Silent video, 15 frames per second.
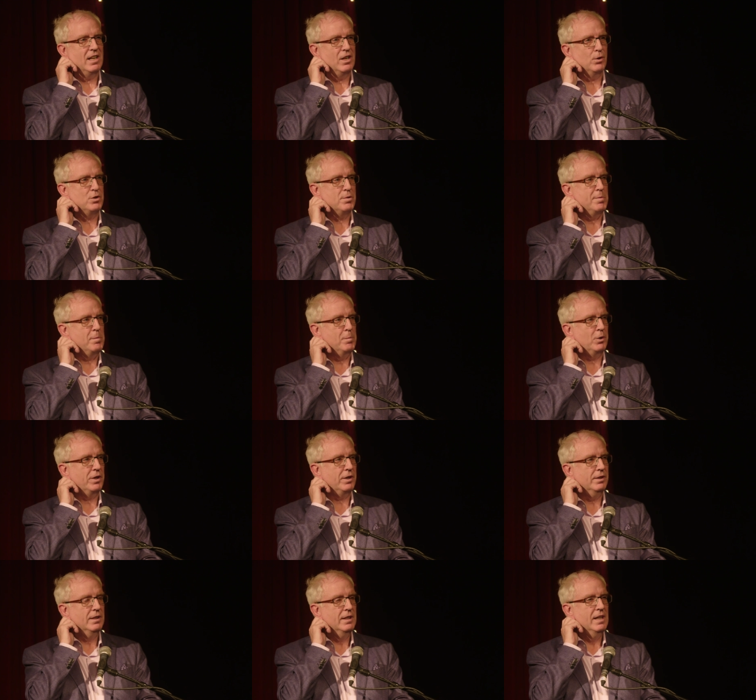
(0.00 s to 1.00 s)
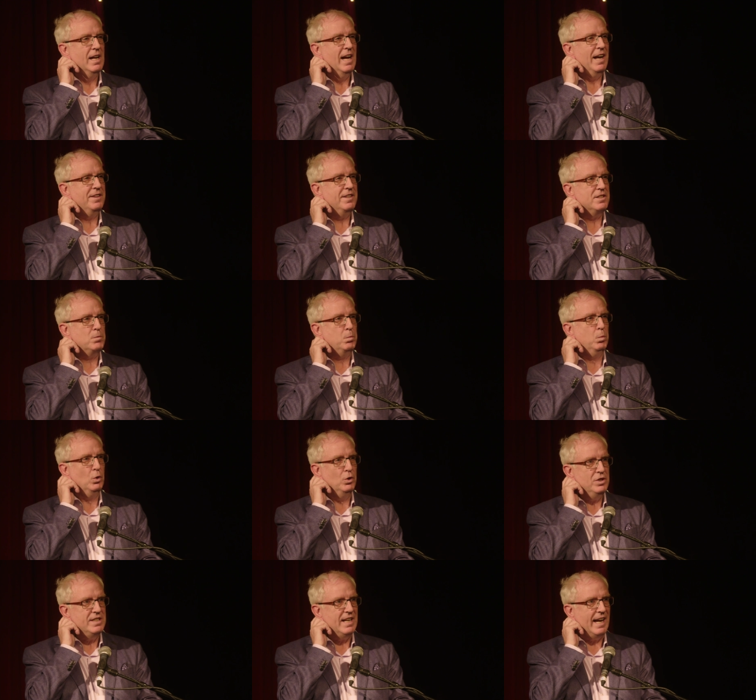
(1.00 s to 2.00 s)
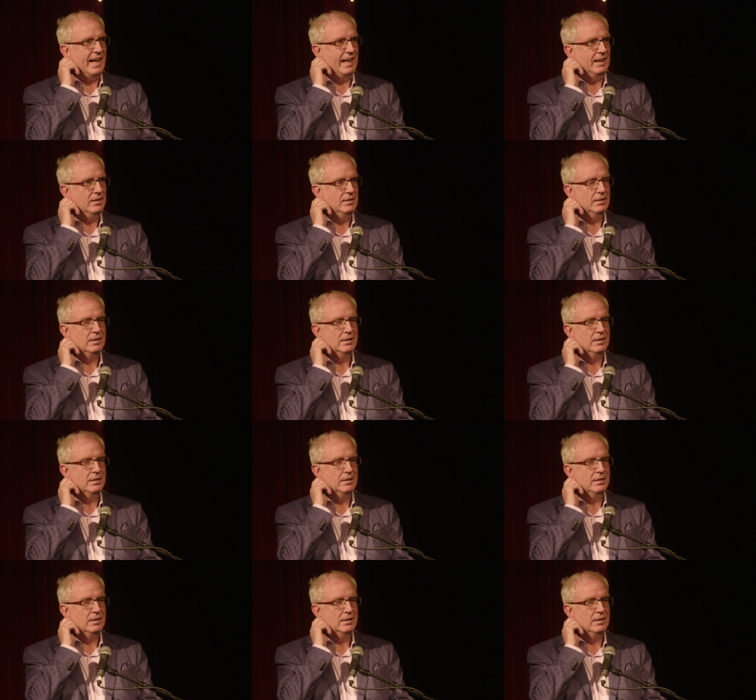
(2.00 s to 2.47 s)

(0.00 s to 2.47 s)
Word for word: hello to my mother. And this one day,